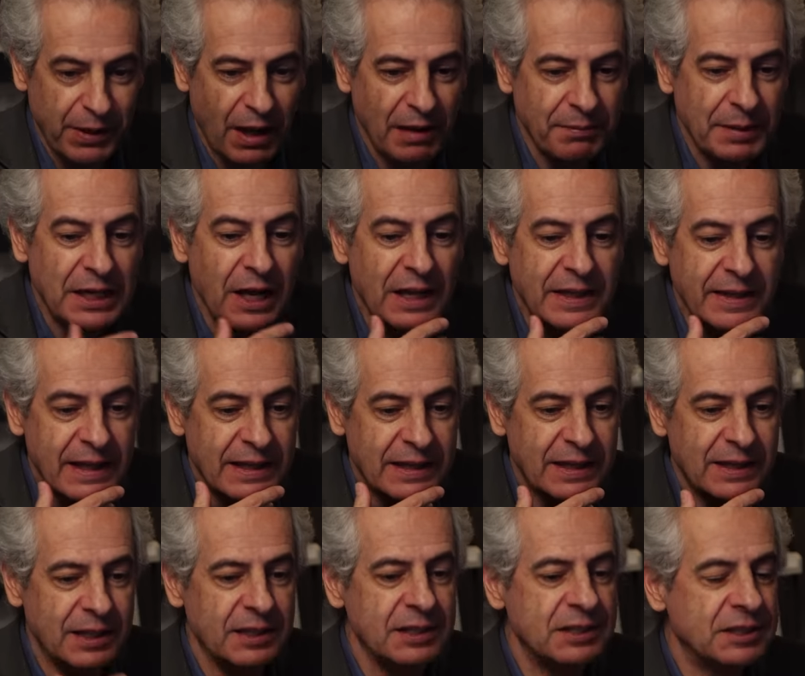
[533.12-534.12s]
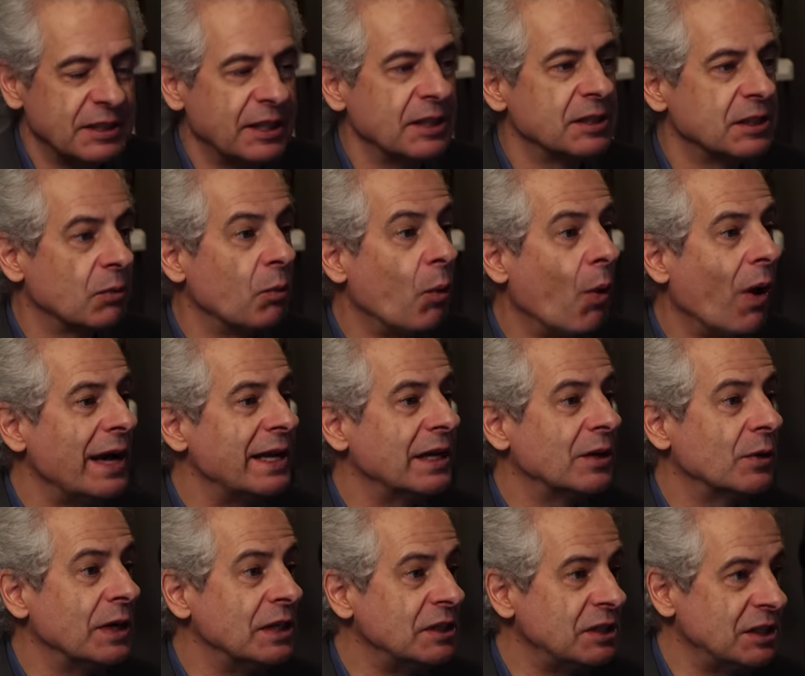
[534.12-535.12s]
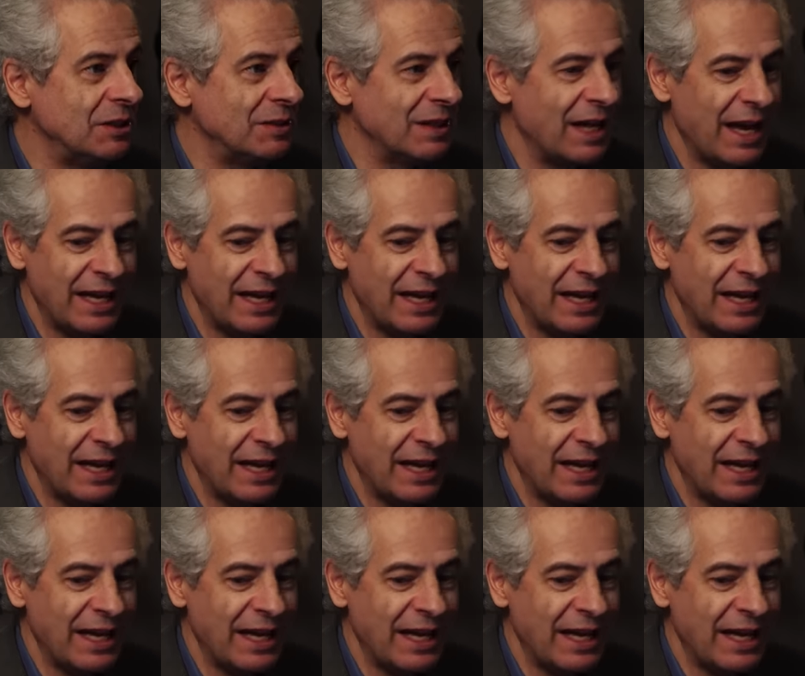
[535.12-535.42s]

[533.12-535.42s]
But I mean, I think there's a wider issue